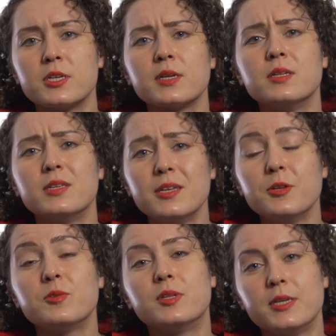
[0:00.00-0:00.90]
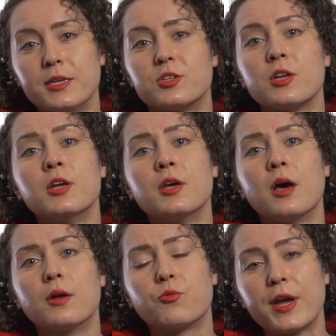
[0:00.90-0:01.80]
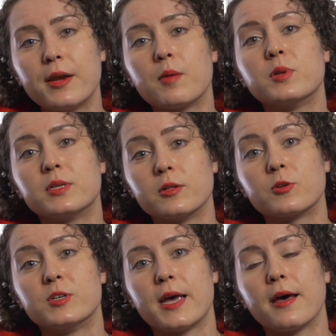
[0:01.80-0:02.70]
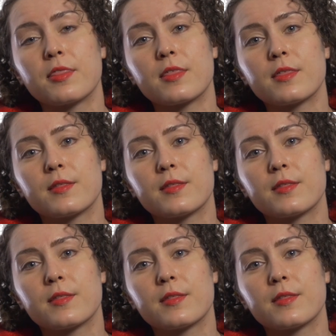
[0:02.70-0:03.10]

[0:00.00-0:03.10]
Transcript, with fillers: She continued to teach right up until her death.